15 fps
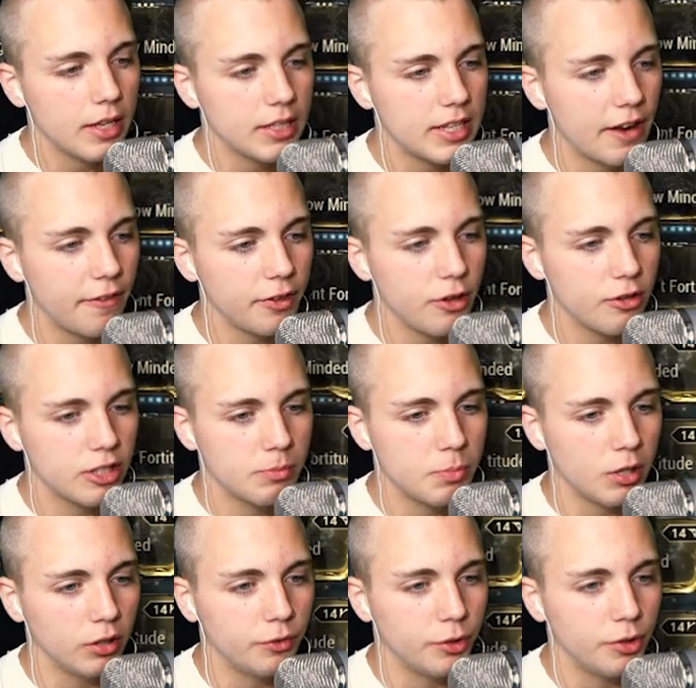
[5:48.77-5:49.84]
Definitely use this
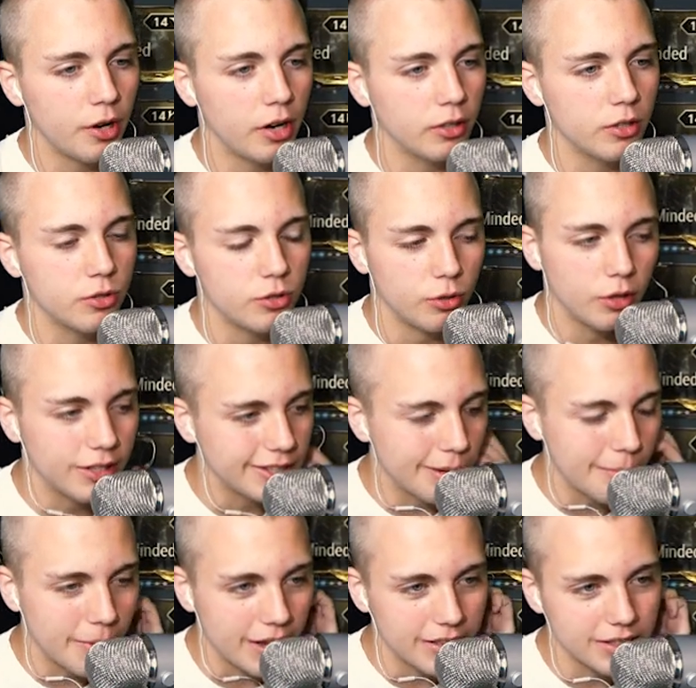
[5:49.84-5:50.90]
build for crowd control. It's
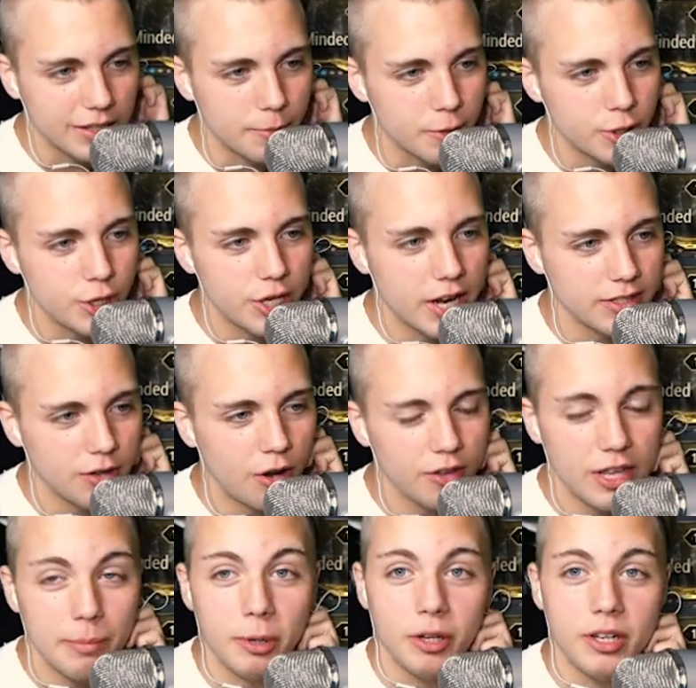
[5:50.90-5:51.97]
amazing. I'm gonna show you guys all
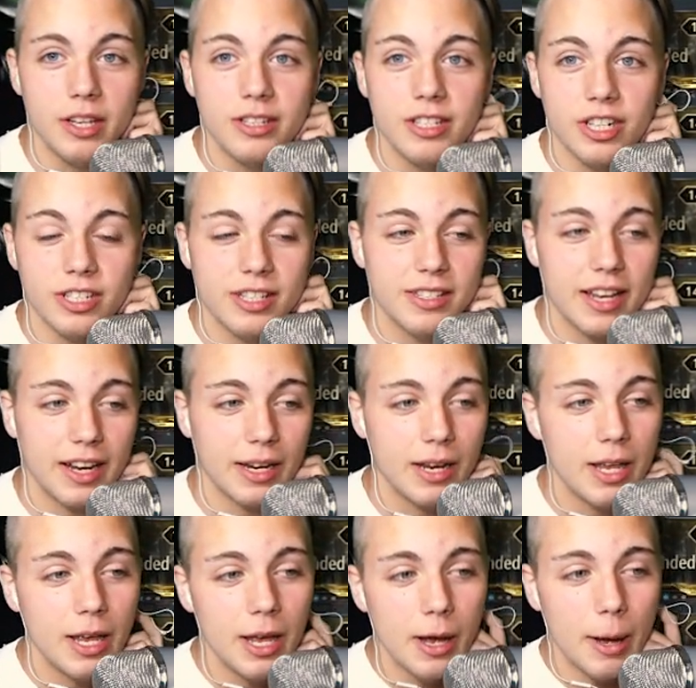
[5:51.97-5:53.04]
the abilities in just a second,
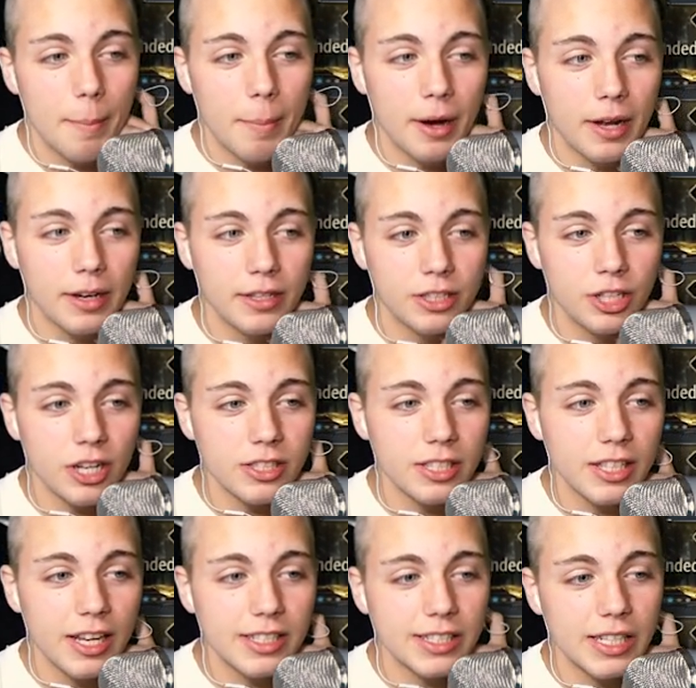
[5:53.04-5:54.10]
but just in
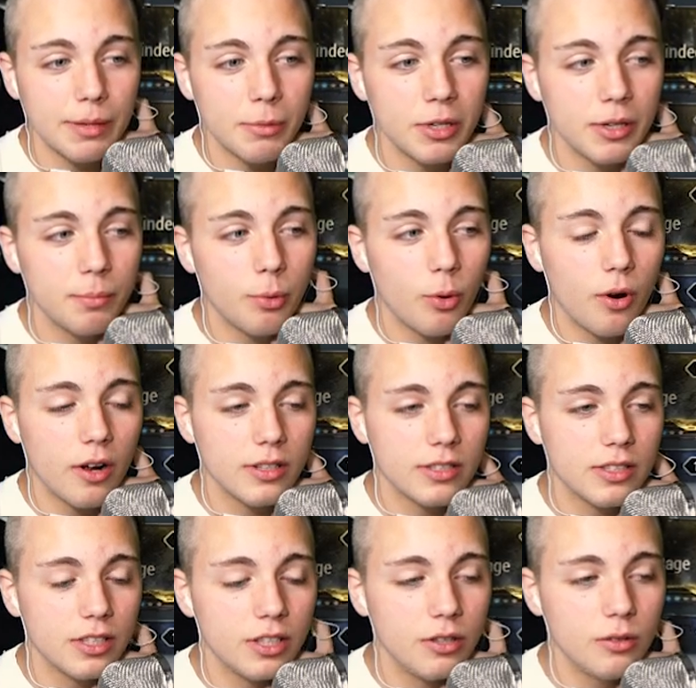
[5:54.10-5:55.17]
case somebody wants
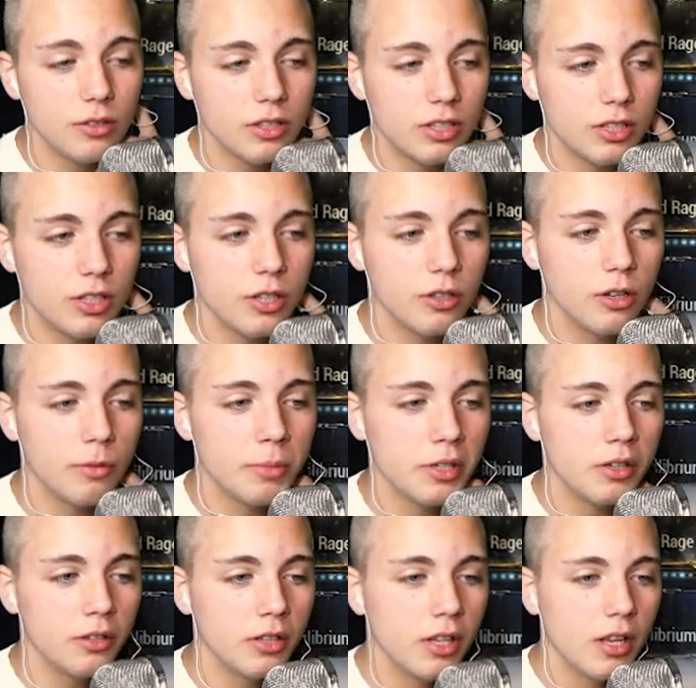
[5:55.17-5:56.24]
to use a Secura
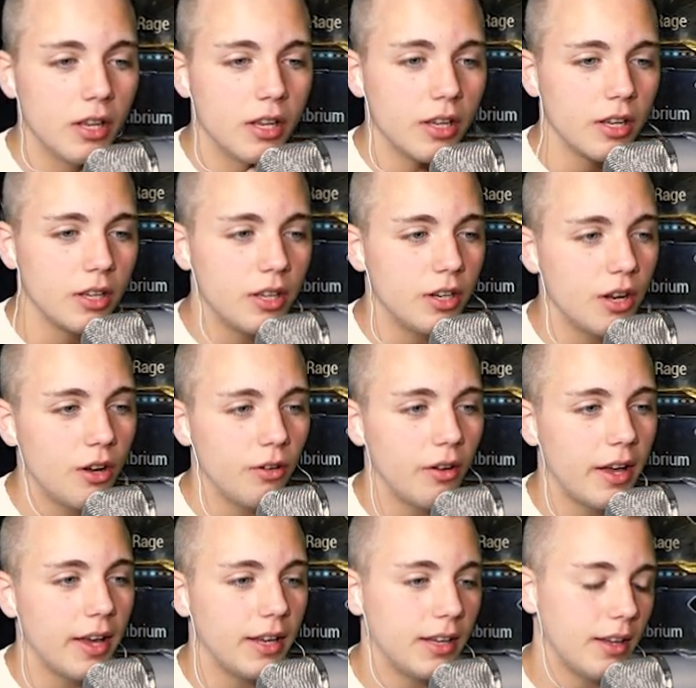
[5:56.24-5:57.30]
build,
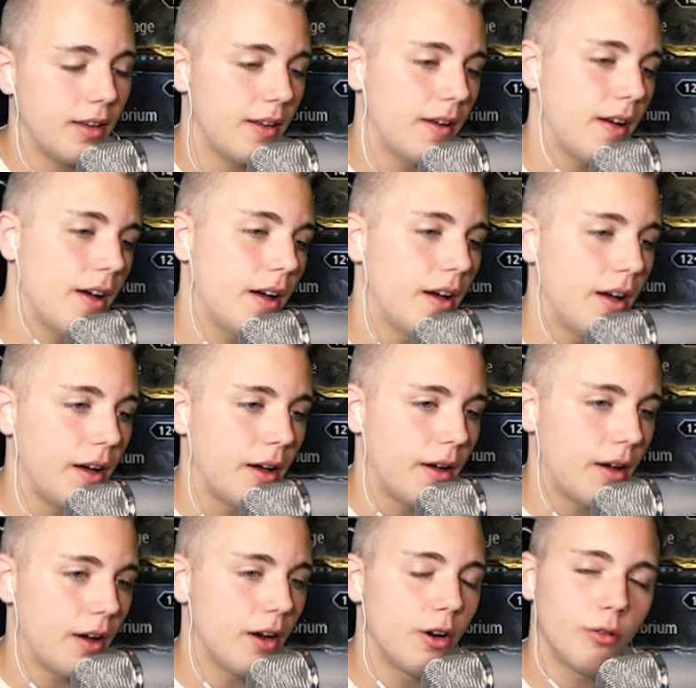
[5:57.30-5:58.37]
like
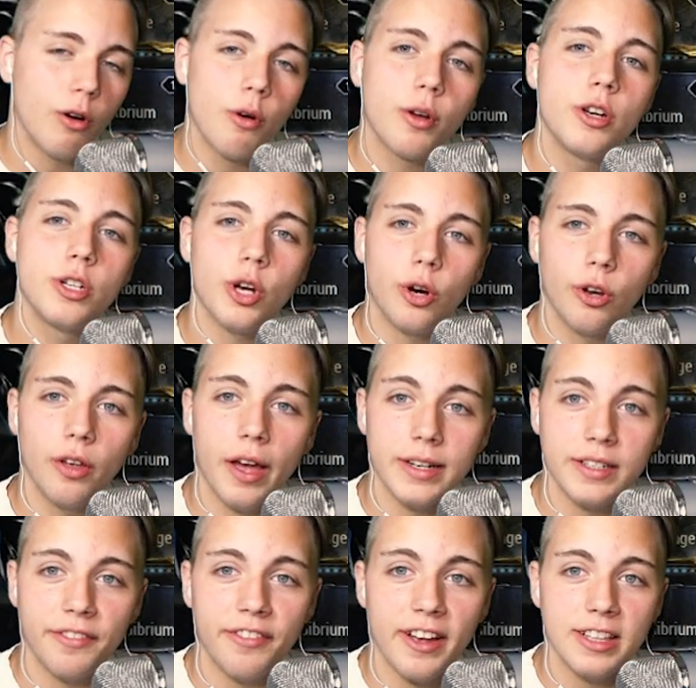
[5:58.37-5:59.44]
an Orokin Duralek
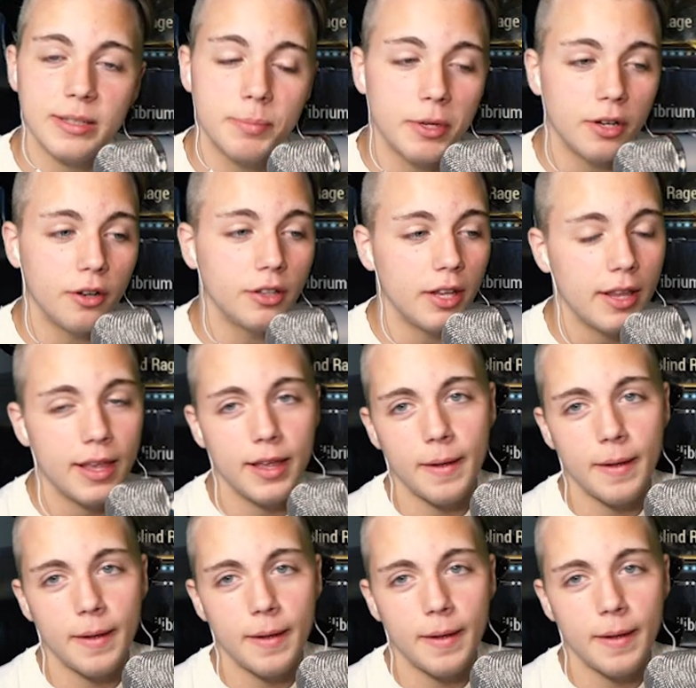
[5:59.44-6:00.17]
defense build,